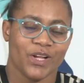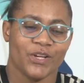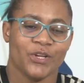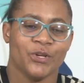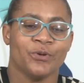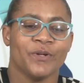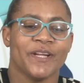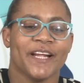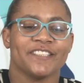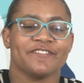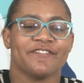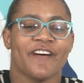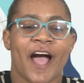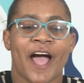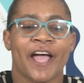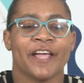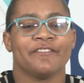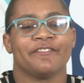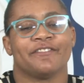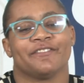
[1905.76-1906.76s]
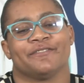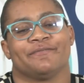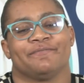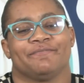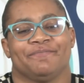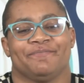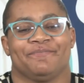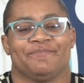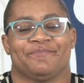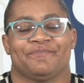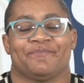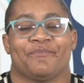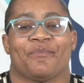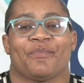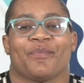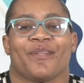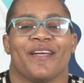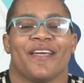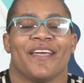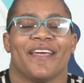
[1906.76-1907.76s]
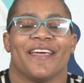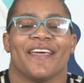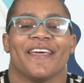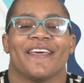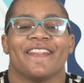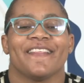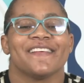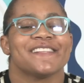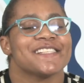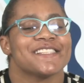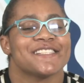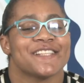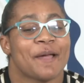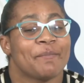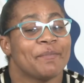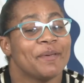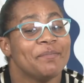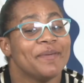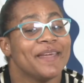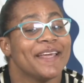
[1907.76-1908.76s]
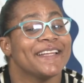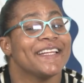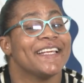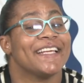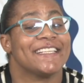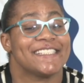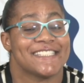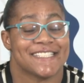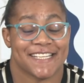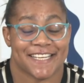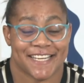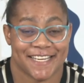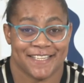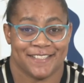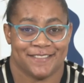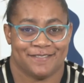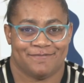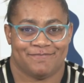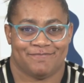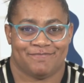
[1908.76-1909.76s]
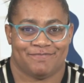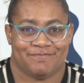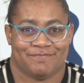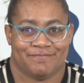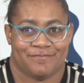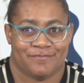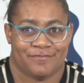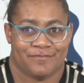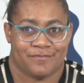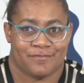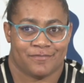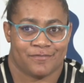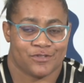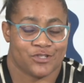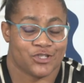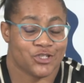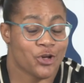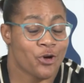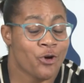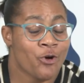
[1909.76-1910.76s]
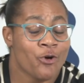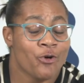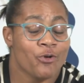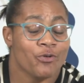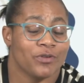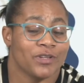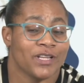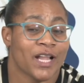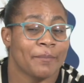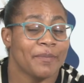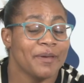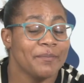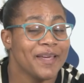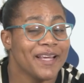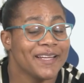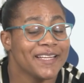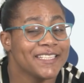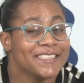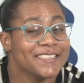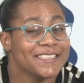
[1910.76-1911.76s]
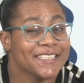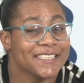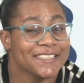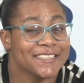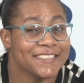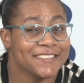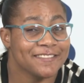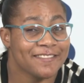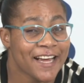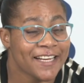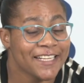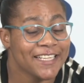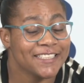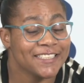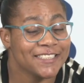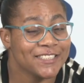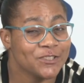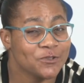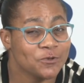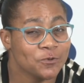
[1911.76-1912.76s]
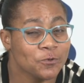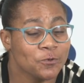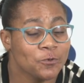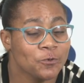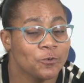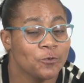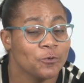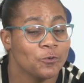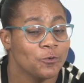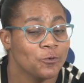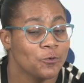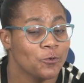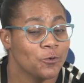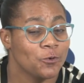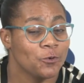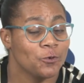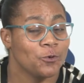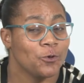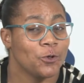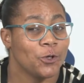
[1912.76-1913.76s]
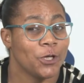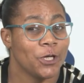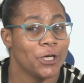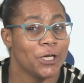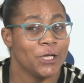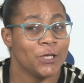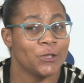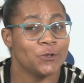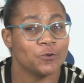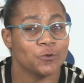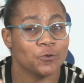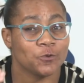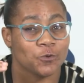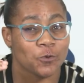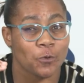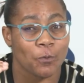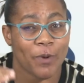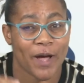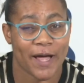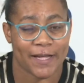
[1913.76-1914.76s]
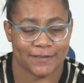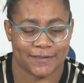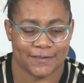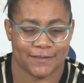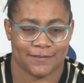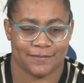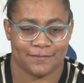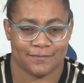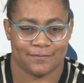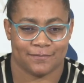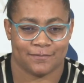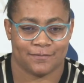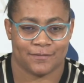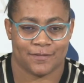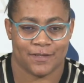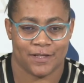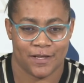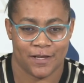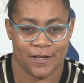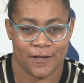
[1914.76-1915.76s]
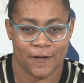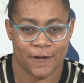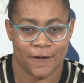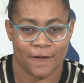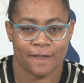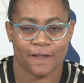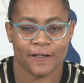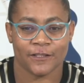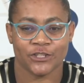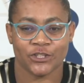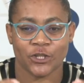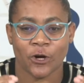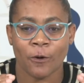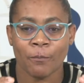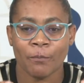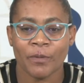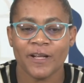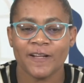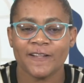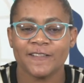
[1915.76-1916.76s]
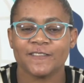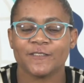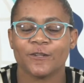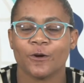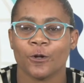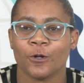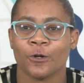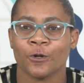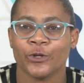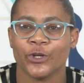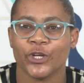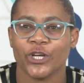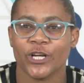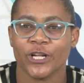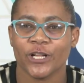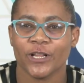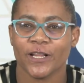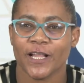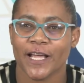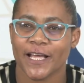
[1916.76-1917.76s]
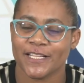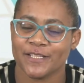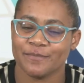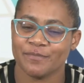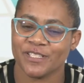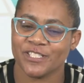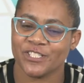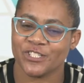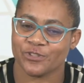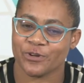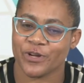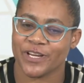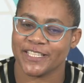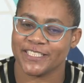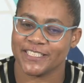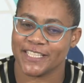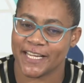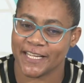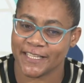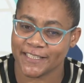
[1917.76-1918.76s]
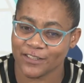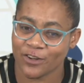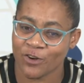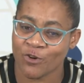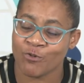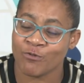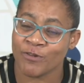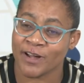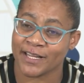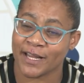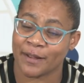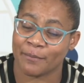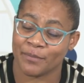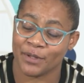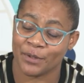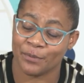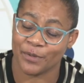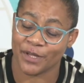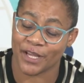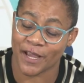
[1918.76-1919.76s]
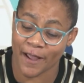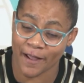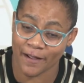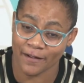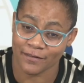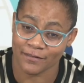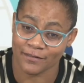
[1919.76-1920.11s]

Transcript: Unit 5, this is Namibian history. So Namibian history is divided into 2 parts. The Germans' colonial administration over Namibia